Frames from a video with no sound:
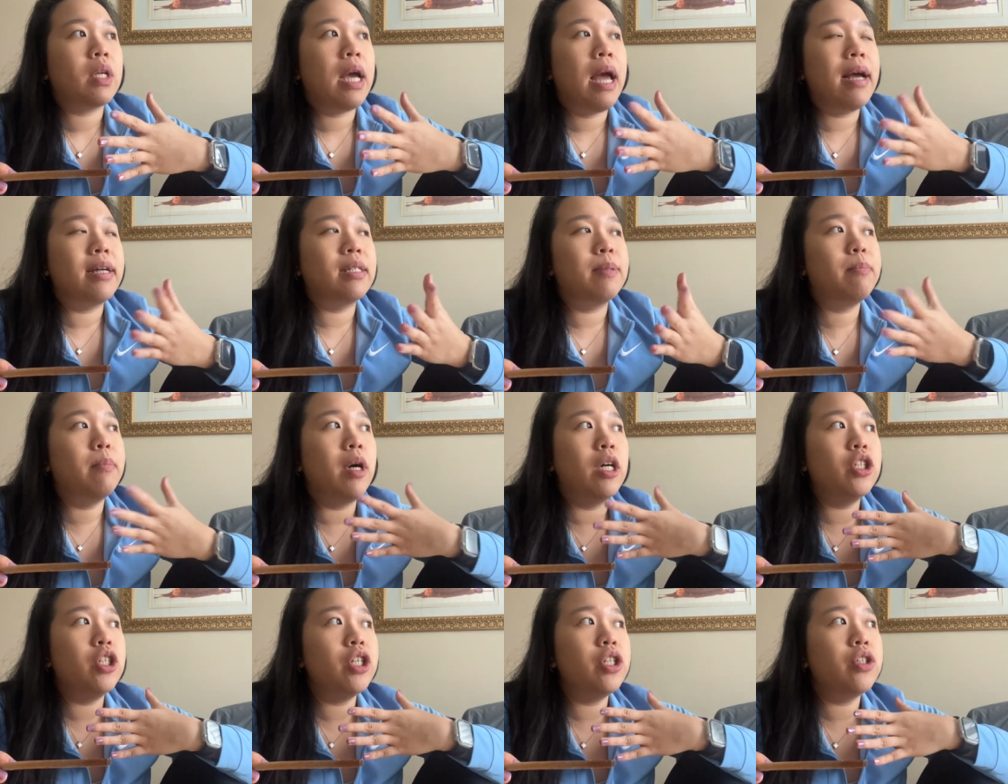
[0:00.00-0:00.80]
as
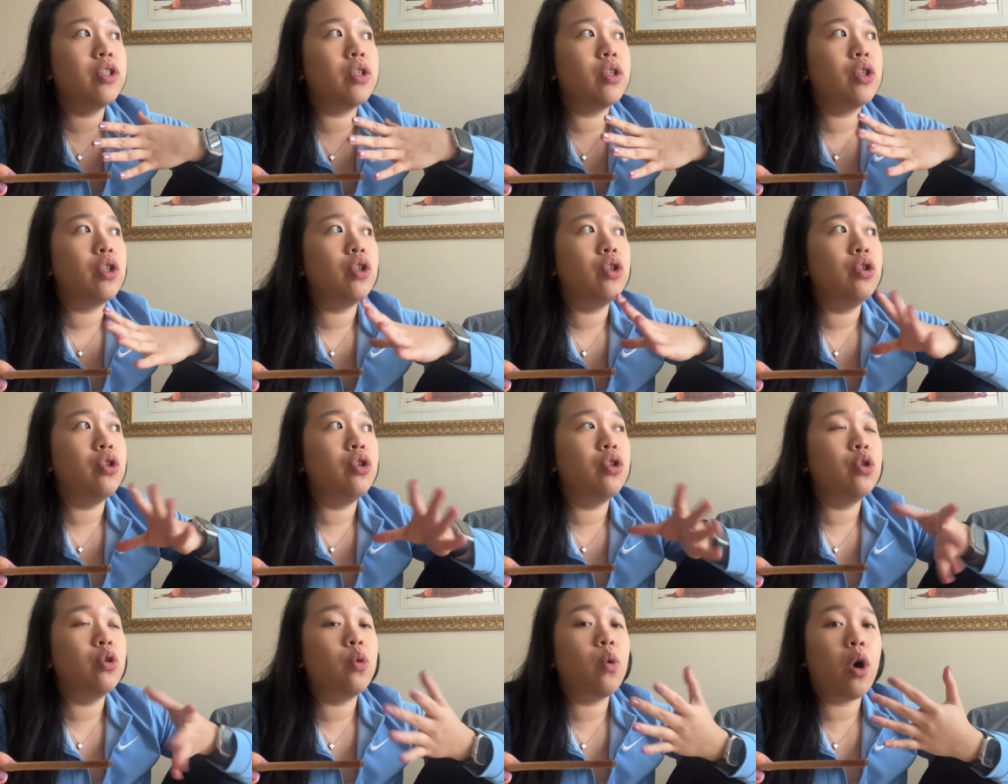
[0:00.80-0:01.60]
much as
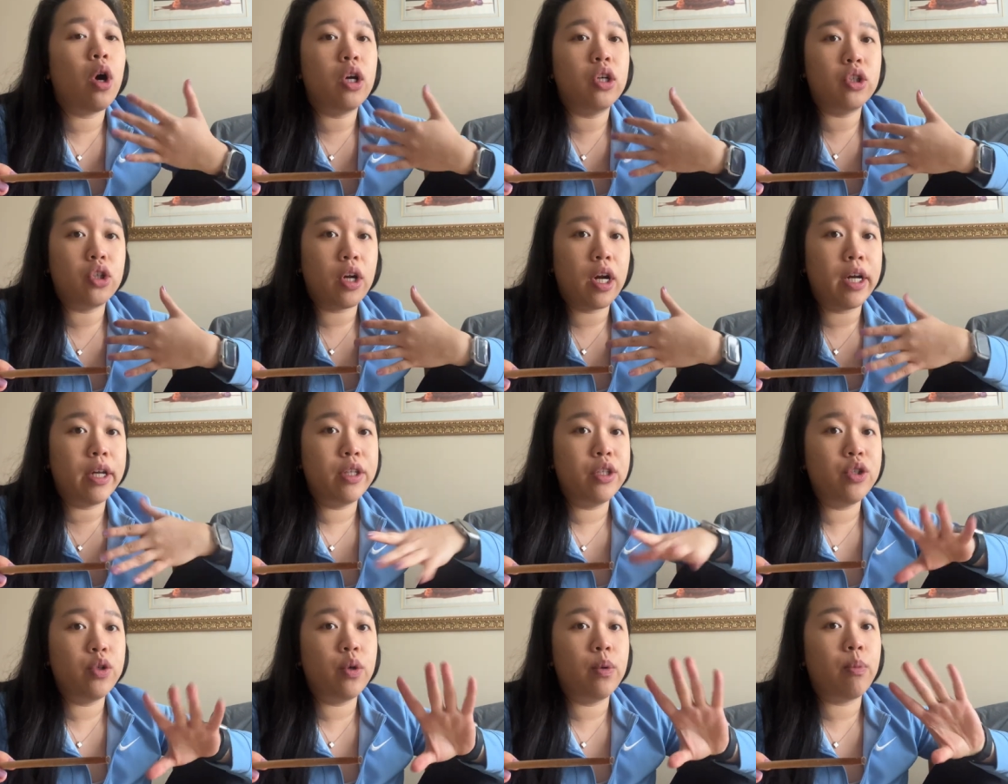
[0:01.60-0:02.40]
you are trying
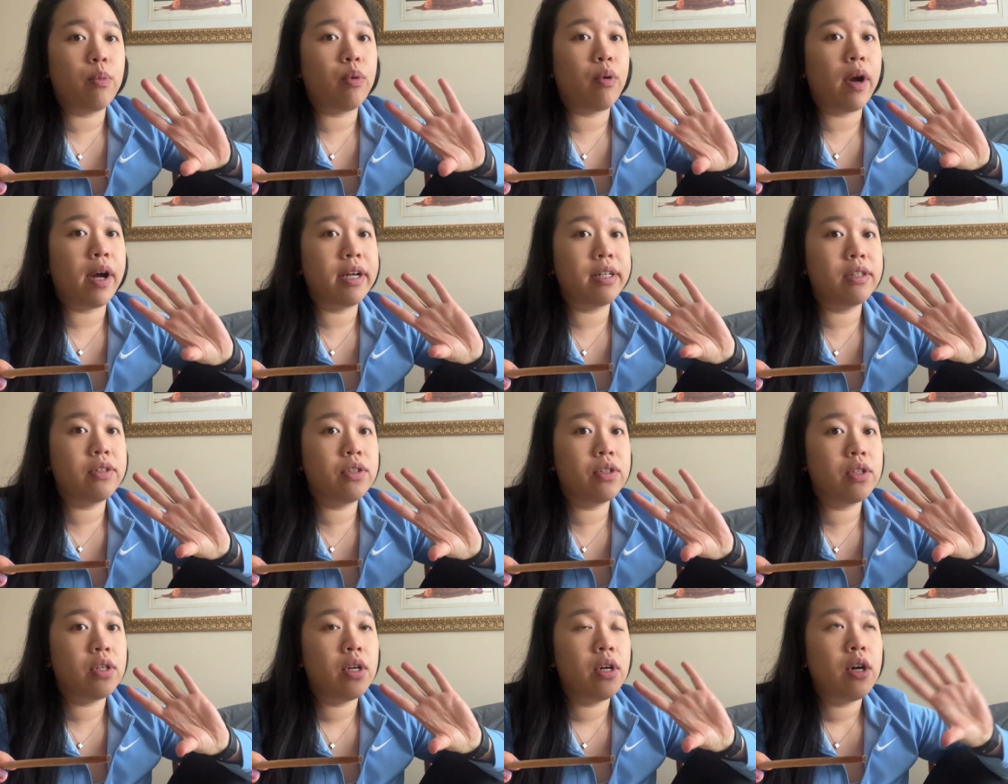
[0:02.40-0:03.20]
to
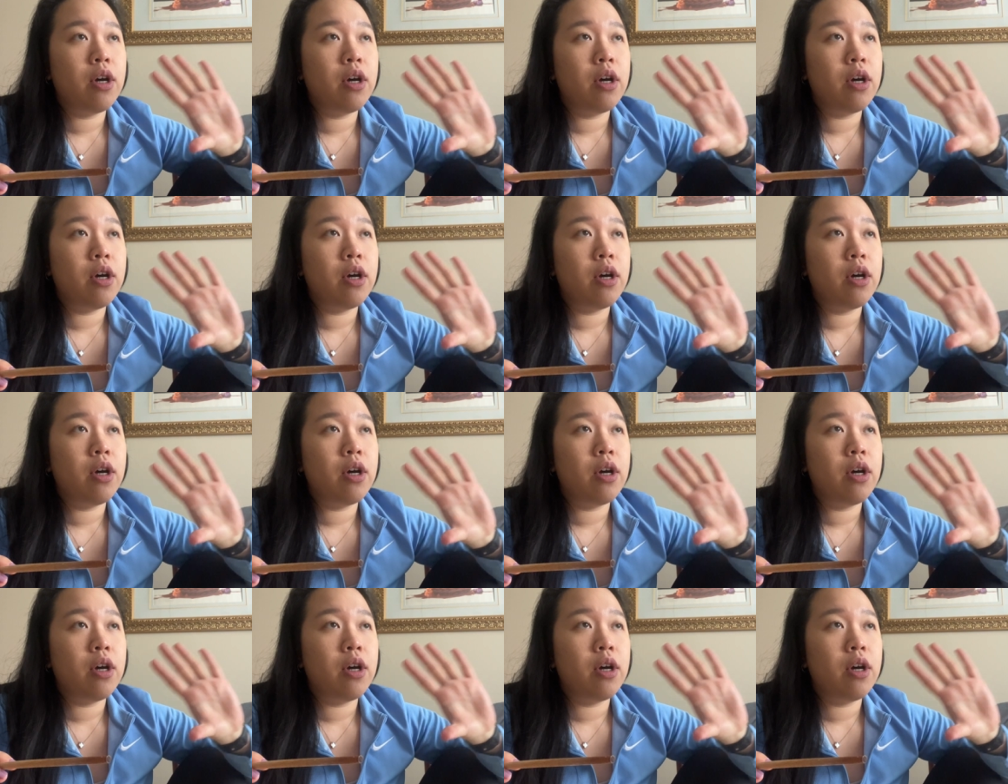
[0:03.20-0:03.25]
impress